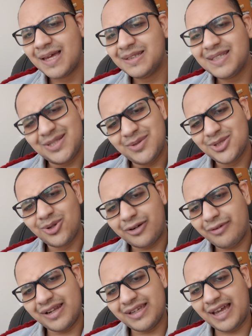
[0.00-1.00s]
this was not
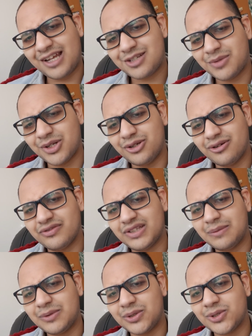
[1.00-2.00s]
very cash money of
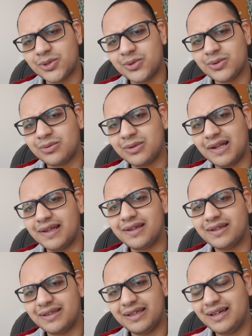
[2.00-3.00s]
them to do. Like,
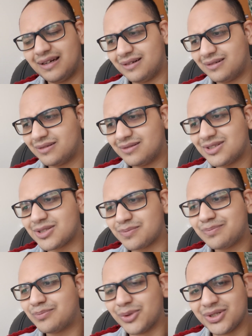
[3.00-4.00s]
yeah,
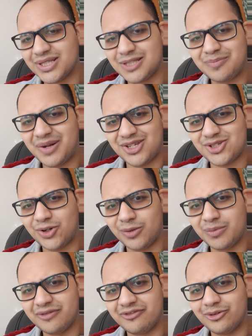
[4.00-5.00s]
just put this pressure on
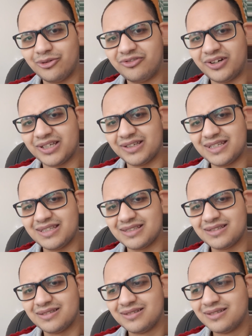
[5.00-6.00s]
me for no fucking
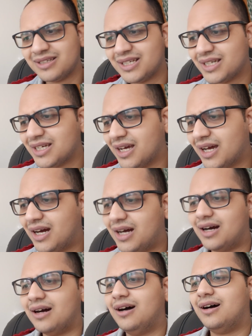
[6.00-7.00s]
reason.
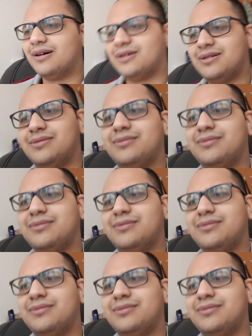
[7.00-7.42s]
a